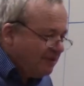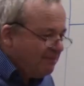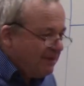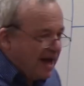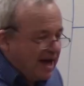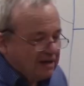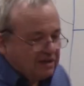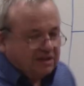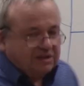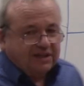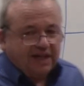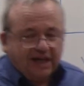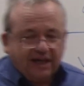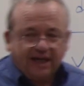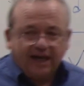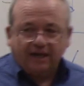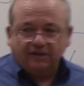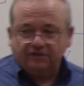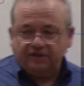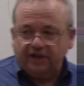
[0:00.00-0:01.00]
amount of debt
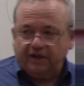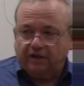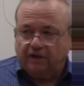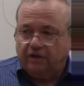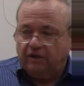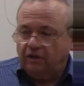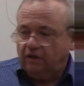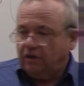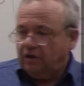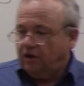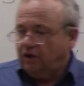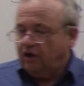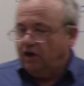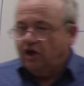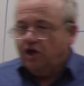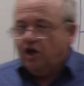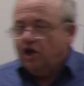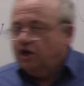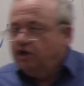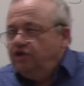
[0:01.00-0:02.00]
out there.
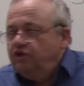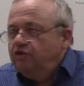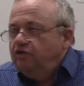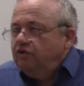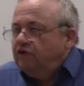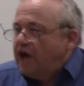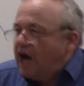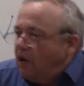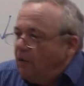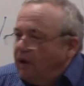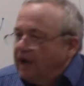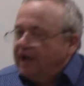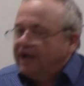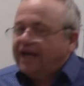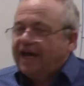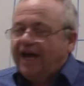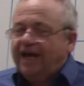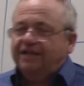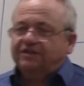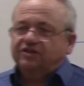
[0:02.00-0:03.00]
You do not want to
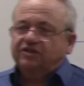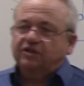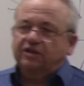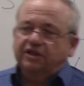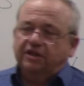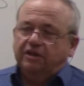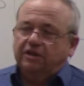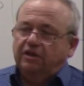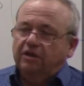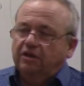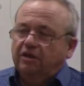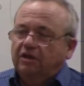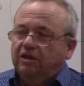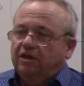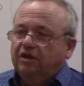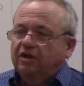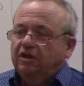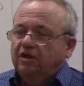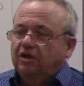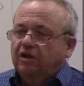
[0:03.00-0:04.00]
cancel it.
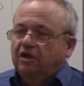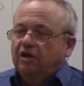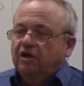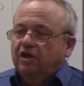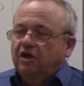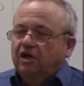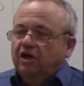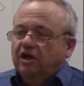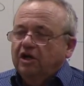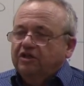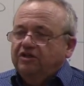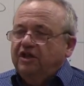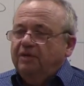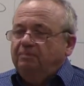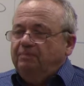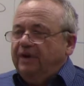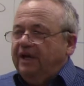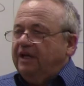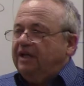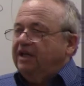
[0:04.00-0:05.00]
The
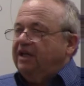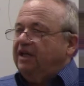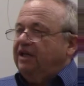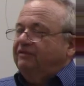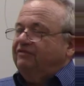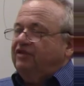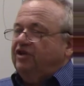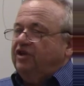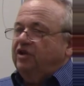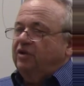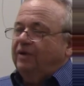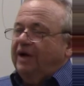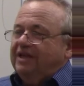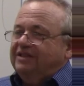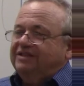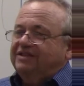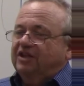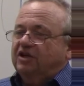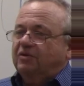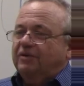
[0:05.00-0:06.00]
ability of the
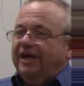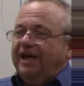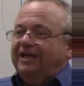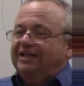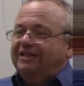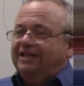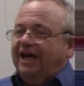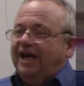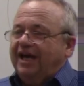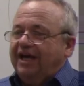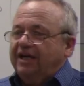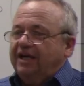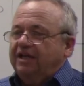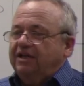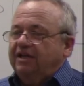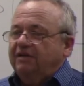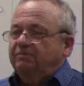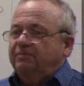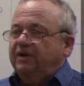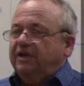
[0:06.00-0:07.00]
U.S. to create debt, and
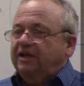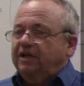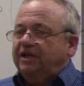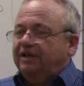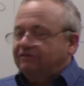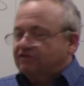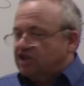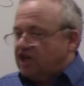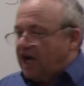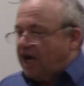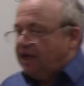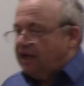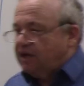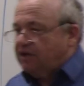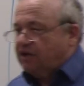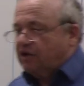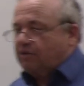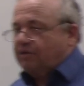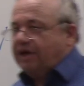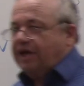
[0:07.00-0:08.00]
the ability of China
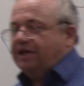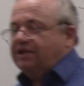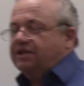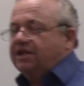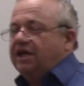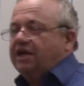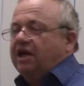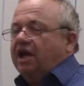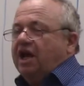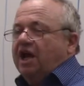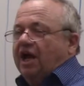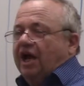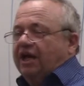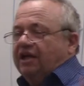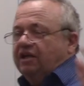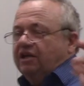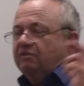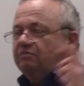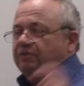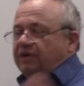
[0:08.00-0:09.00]
to create debt, and
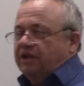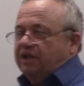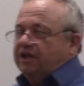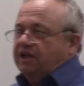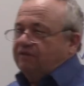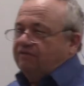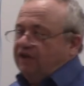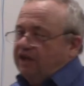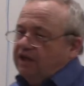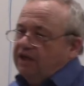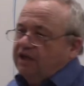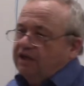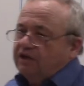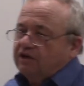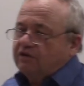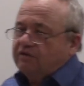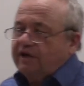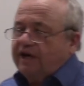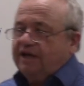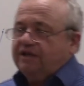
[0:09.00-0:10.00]
the ability of India to
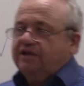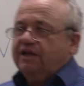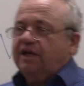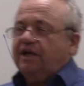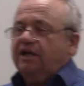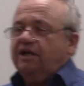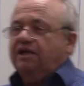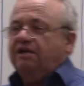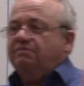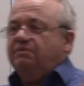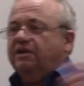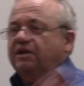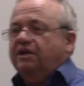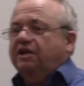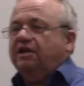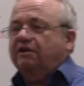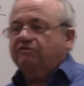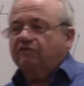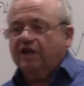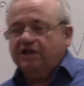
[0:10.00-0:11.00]
create debt, and the
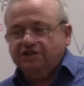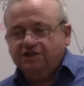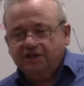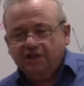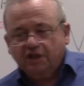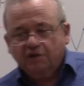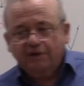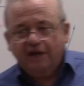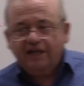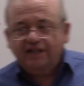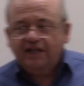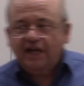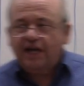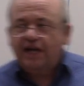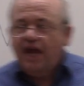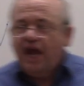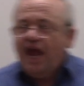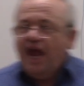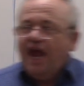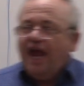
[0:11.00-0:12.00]
ability of Russia to create
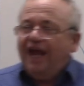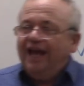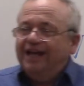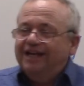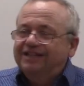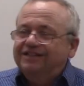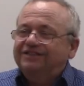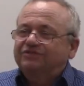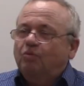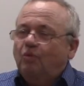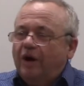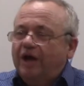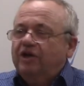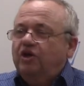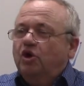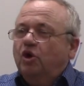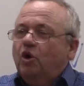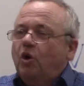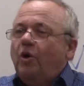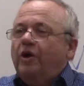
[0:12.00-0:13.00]
debt, is what
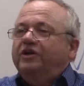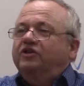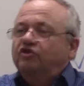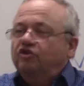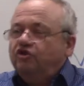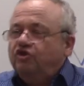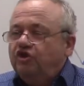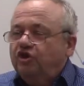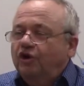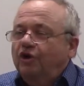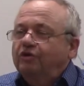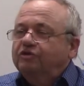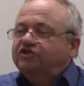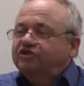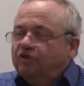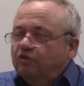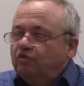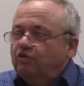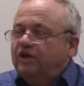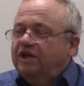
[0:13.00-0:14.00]
you're going to use
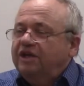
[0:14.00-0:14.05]
to